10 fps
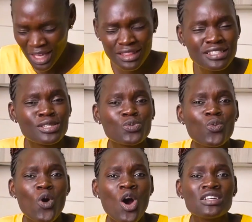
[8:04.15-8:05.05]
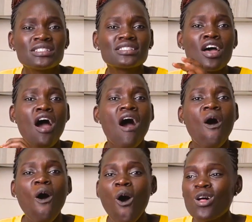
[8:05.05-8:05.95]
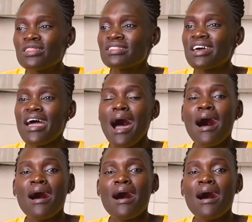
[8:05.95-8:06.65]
This is what all the